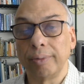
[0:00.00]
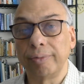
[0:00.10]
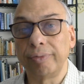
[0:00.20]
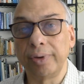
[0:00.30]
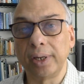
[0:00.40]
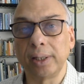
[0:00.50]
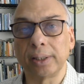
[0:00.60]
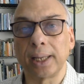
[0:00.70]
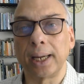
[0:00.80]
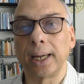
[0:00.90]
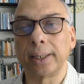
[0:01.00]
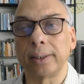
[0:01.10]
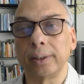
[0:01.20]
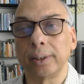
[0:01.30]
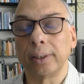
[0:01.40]
feel
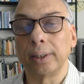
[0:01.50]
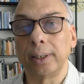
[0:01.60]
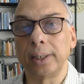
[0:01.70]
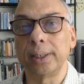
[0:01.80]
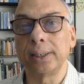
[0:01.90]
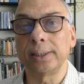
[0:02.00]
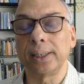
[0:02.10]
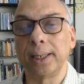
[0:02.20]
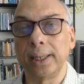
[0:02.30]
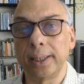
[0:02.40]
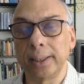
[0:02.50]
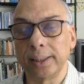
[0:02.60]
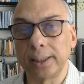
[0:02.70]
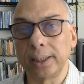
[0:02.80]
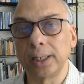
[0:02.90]
that it is a
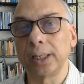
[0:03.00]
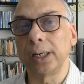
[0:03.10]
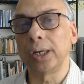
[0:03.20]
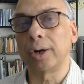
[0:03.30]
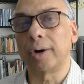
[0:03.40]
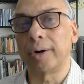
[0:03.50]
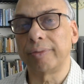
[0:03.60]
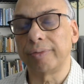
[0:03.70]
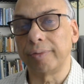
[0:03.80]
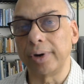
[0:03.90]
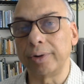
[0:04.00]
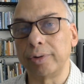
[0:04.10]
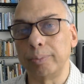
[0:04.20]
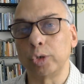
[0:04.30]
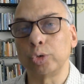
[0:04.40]
theory of
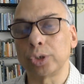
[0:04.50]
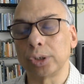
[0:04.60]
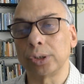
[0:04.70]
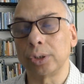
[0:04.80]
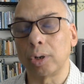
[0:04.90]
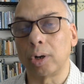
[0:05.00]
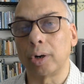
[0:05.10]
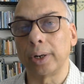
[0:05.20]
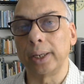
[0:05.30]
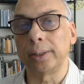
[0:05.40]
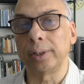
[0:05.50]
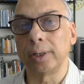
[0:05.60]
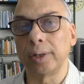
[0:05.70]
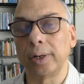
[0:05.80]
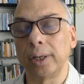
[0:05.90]
retribution or a
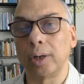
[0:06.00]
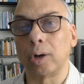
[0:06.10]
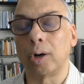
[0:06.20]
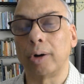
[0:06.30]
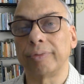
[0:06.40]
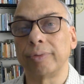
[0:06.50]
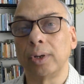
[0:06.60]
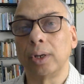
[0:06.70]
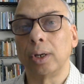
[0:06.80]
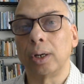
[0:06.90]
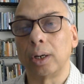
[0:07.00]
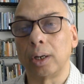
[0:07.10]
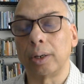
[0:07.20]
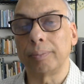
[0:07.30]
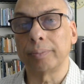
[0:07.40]
theory of
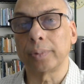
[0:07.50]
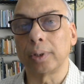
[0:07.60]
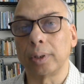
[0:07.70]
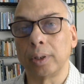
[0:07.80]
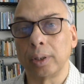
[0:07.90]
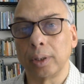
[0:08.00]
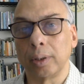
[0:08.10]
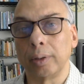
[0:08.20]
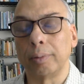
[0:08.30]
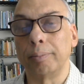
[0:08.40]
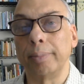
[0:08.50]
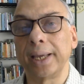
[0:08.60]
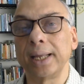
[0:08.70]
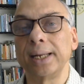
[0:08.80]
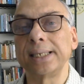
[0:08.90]
um,
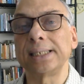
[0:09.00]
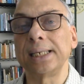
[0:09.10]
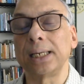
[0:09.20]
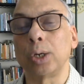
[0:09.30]
mechanistic